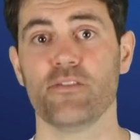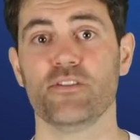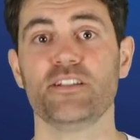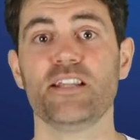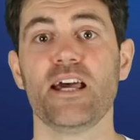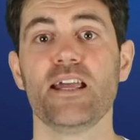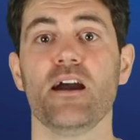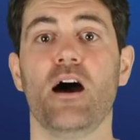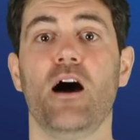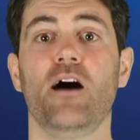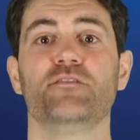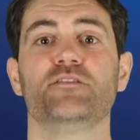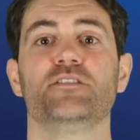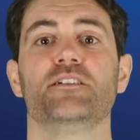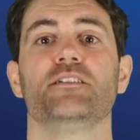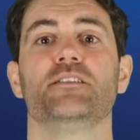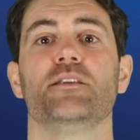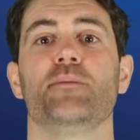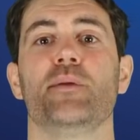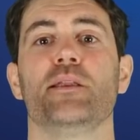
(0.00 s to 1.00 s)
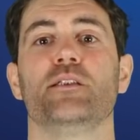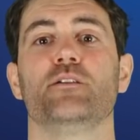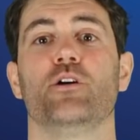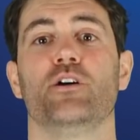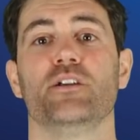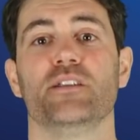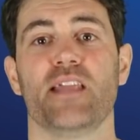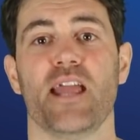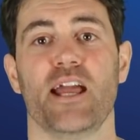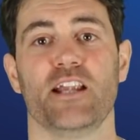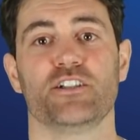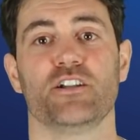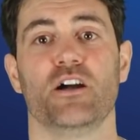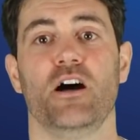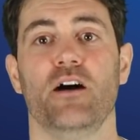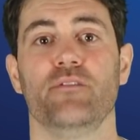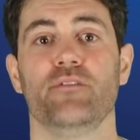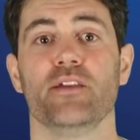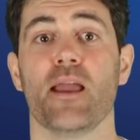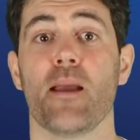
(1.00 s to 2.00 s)
The day after the Bitcoin Cash
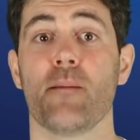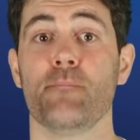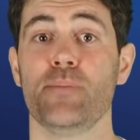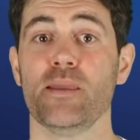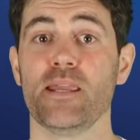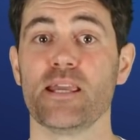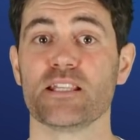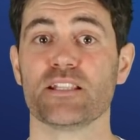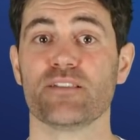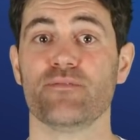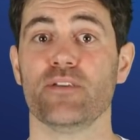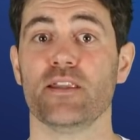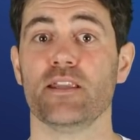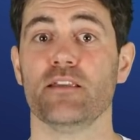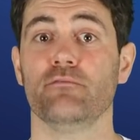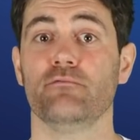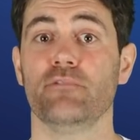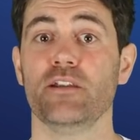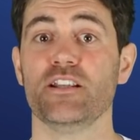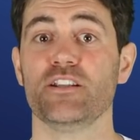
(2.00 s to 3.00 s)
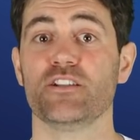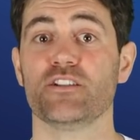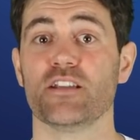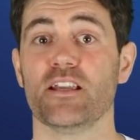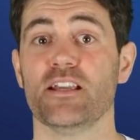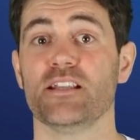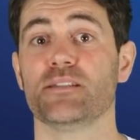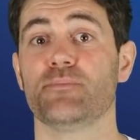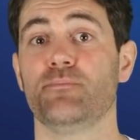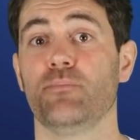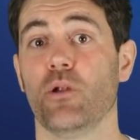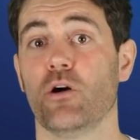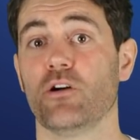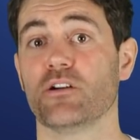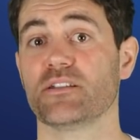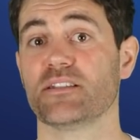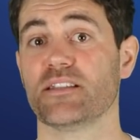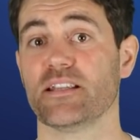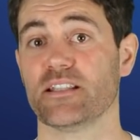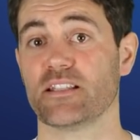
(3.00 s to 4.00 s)
halving, BSV reached its
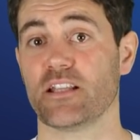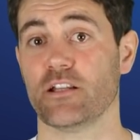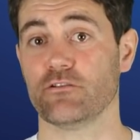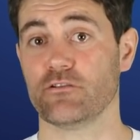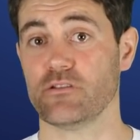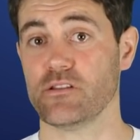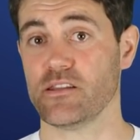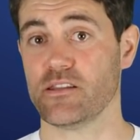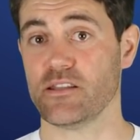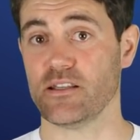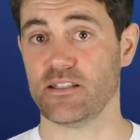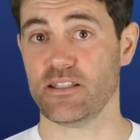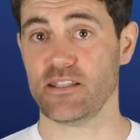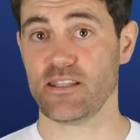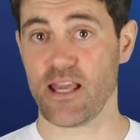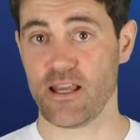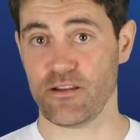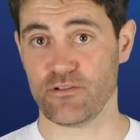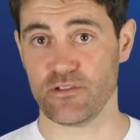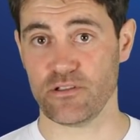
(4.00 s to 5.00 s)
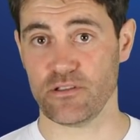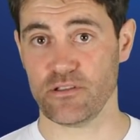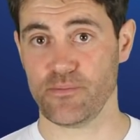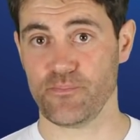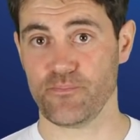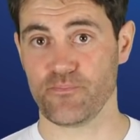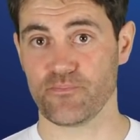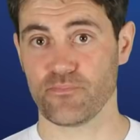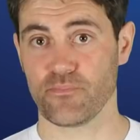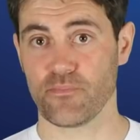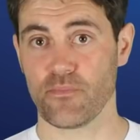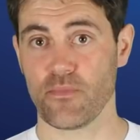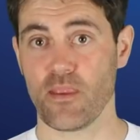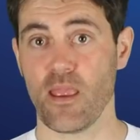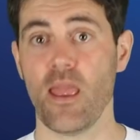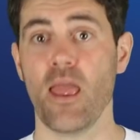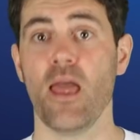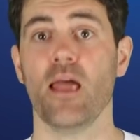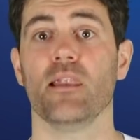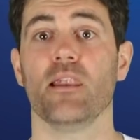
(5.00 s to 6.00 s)
block 630,000.
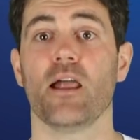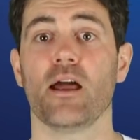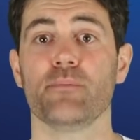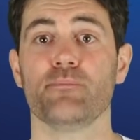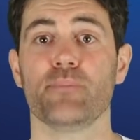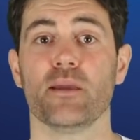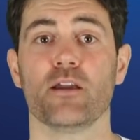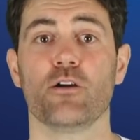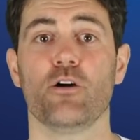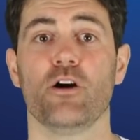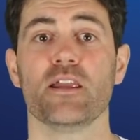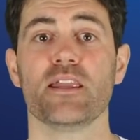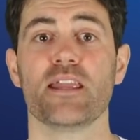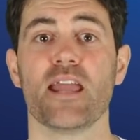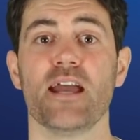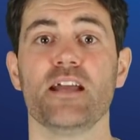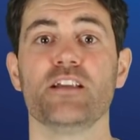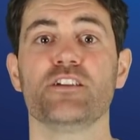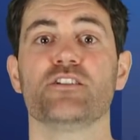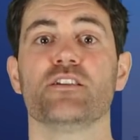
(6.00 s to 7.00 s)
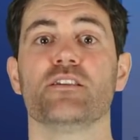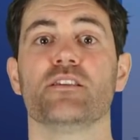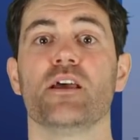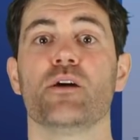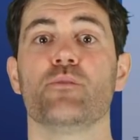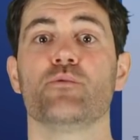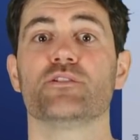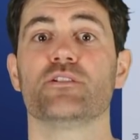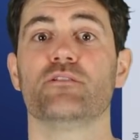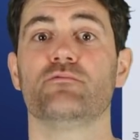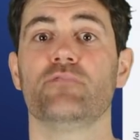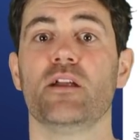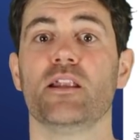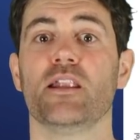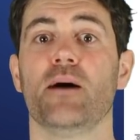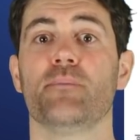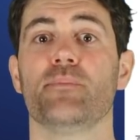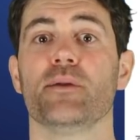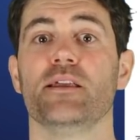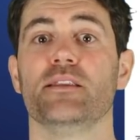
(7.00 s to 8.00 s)
Like Bitcoin Cash, there was a
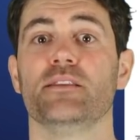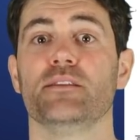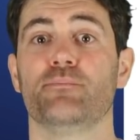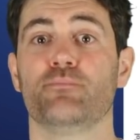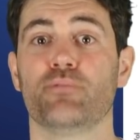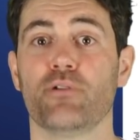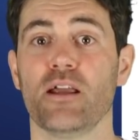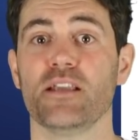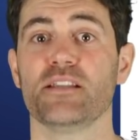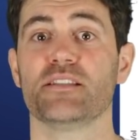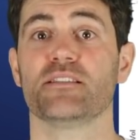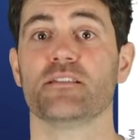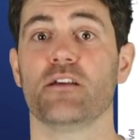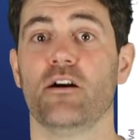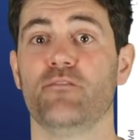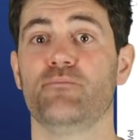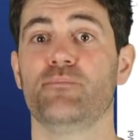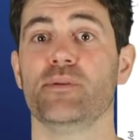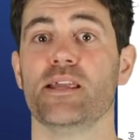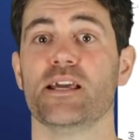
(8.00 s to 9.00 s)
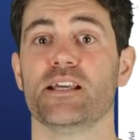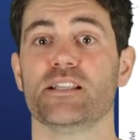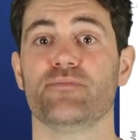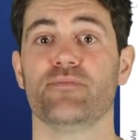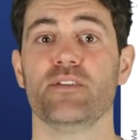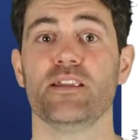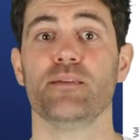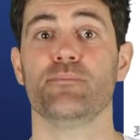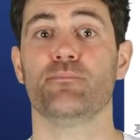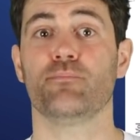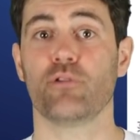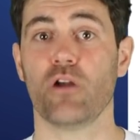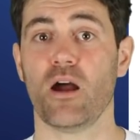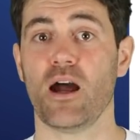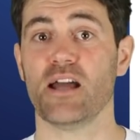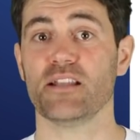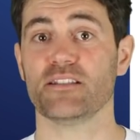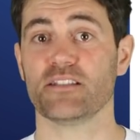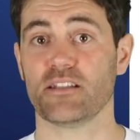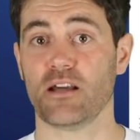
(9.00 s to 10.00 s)
run up in the price of BSV
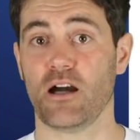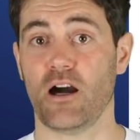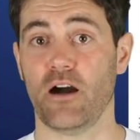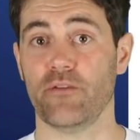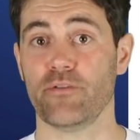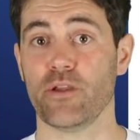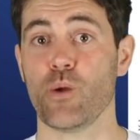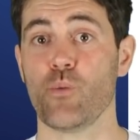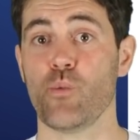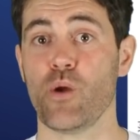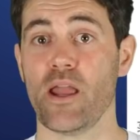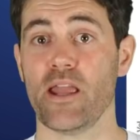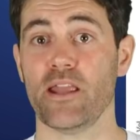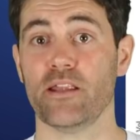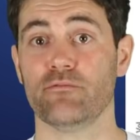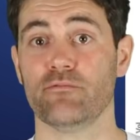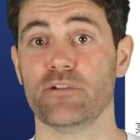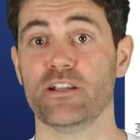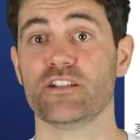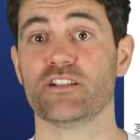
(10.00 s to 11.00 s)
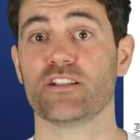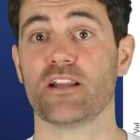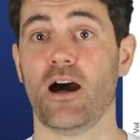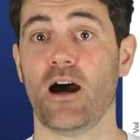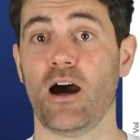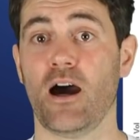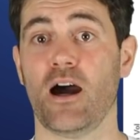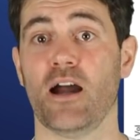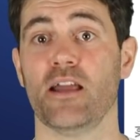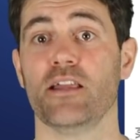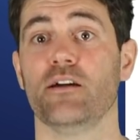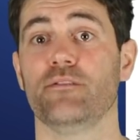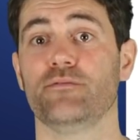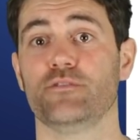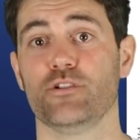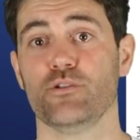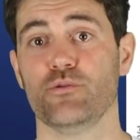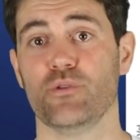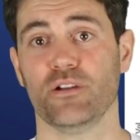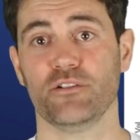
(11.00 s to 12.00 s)
prior to the halving, where it reached a high
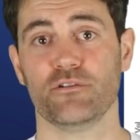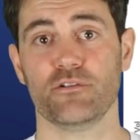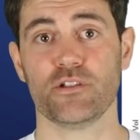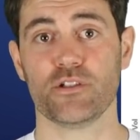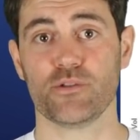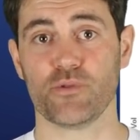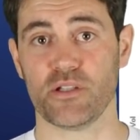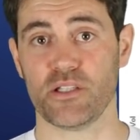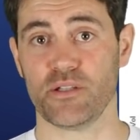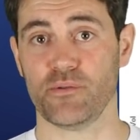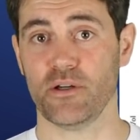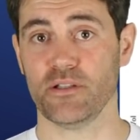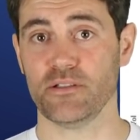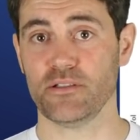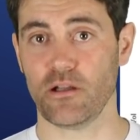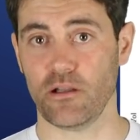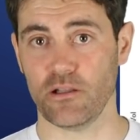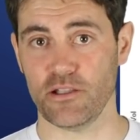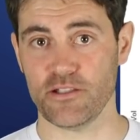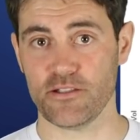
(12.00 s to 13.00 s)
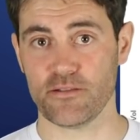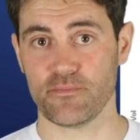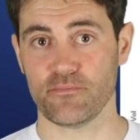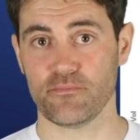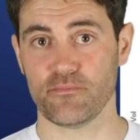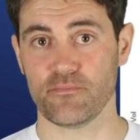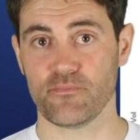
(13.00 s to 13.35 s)
of $221.